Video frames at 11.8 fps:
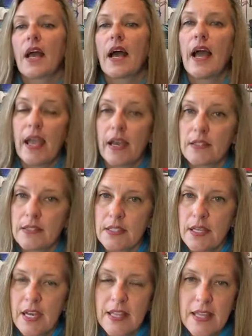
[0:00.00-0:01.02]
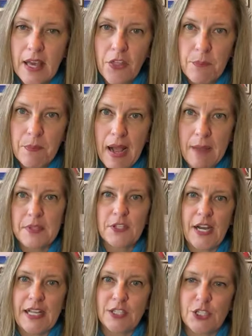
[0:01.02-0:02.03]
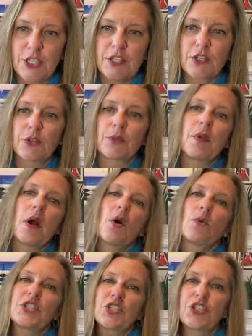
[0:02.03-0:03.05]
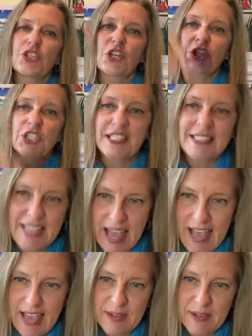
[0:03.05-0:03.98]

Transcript: And the other popular answer in the group was to start today.